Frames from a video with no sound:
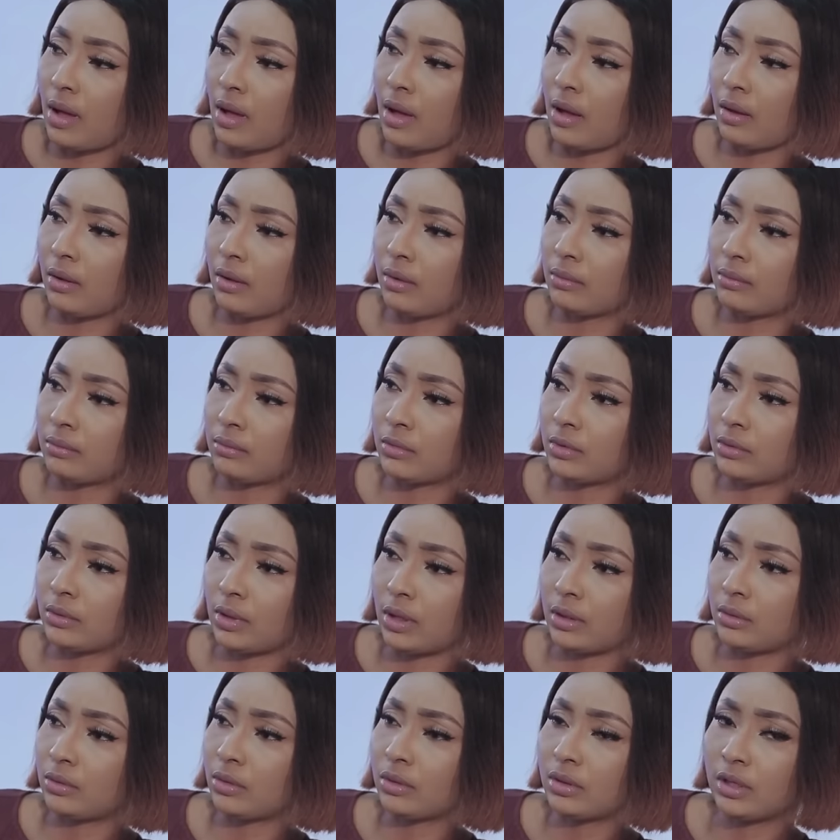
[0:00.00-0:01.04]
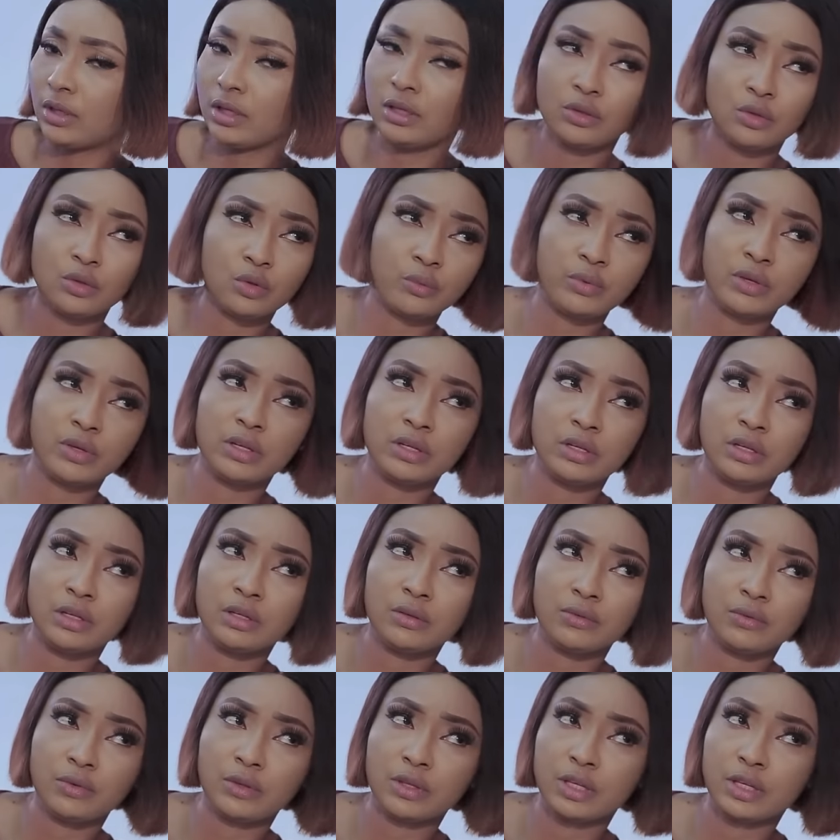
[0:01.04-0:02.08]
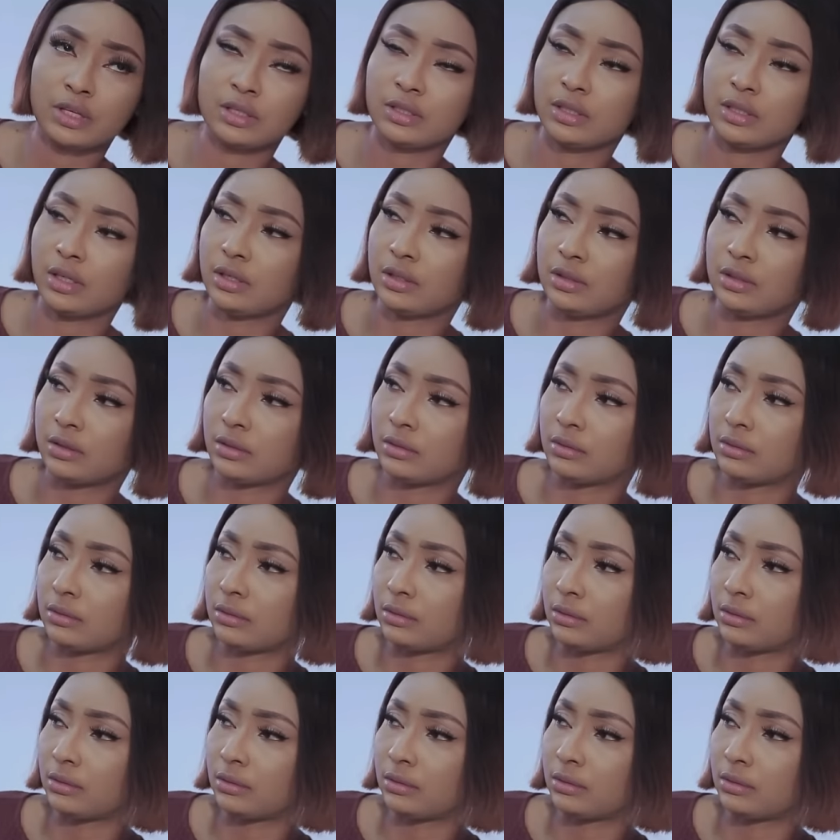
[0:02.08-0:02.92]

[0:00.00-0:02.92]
I don't think there'll be any need for that, Dad.